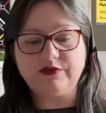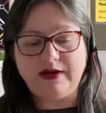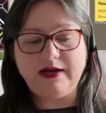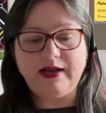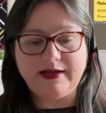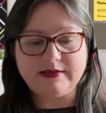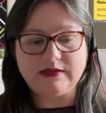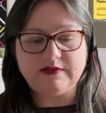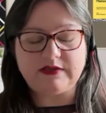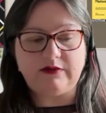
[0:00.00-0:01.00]
three layers
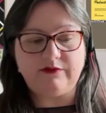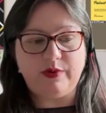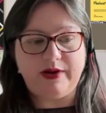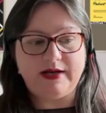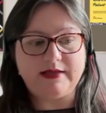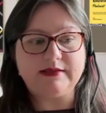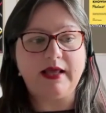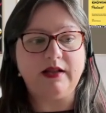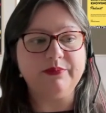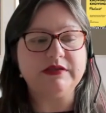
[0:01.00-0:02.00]
of self awareness
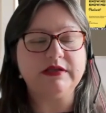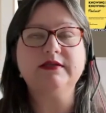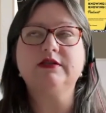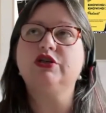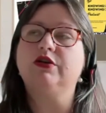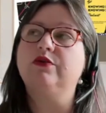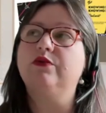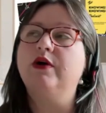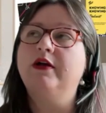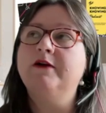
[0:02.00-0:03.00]
helps us
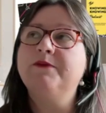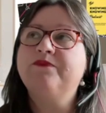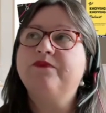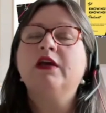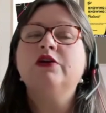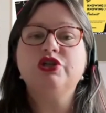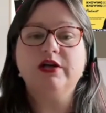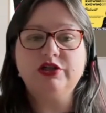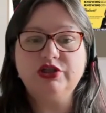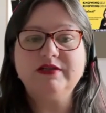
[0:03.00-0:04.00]
to
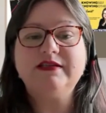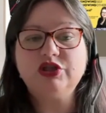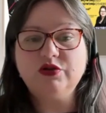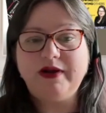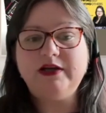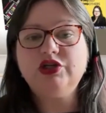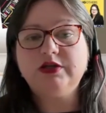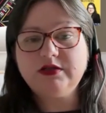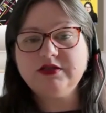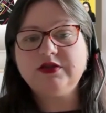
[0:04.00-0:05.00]
judge a
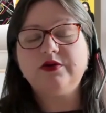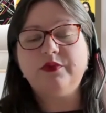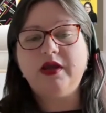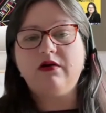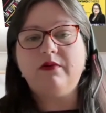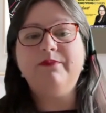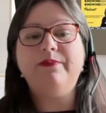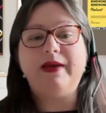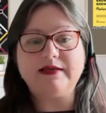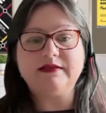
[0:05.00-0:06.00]
situation so that we are
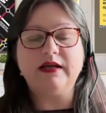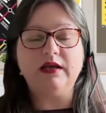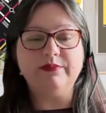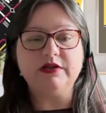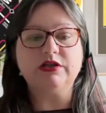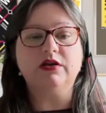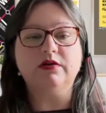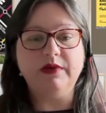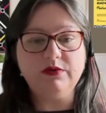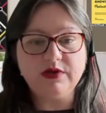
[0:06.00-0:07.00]
best able to
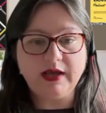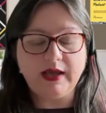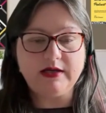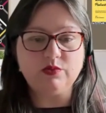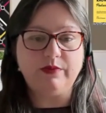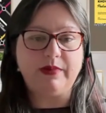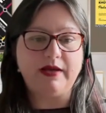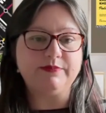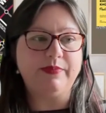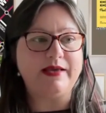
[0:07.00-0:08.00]
communicate, we're
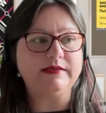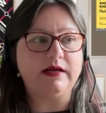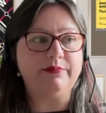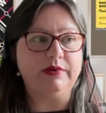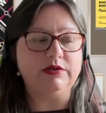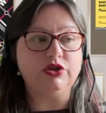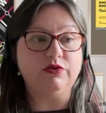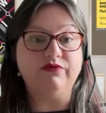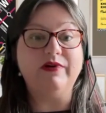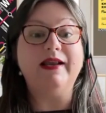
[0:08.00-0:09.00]
best able to
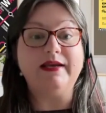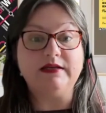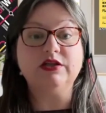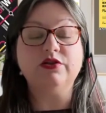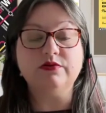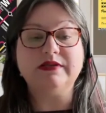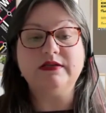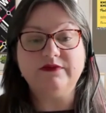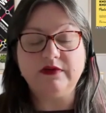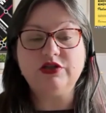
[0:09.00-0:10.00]
relate to those
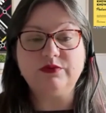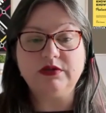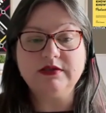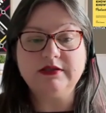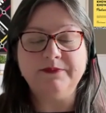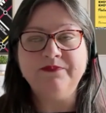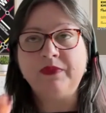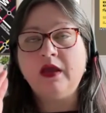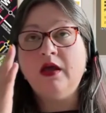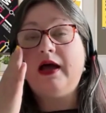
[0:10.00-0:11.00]
individuals.
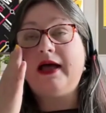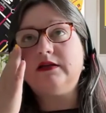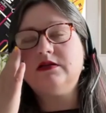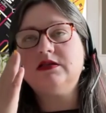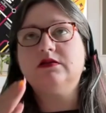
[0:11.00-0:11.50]
And